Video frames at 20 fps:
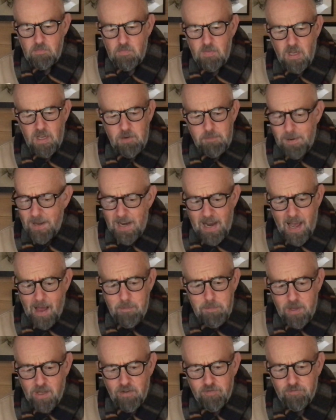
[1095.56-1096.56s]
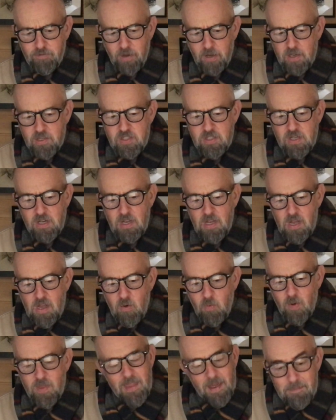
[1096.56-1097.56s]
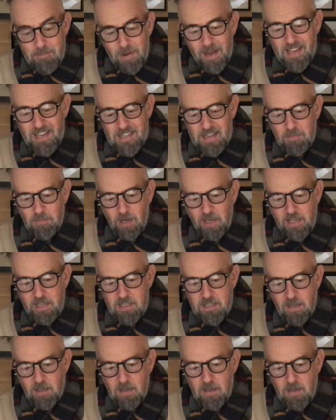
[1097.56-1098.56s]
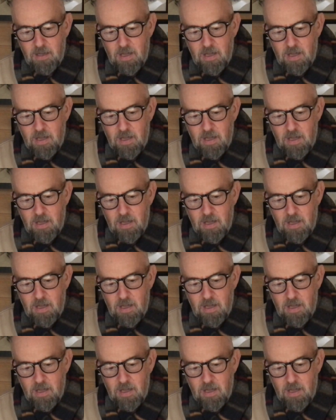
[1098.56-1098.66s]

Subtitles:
He'd been happy at first when they'd made him leader,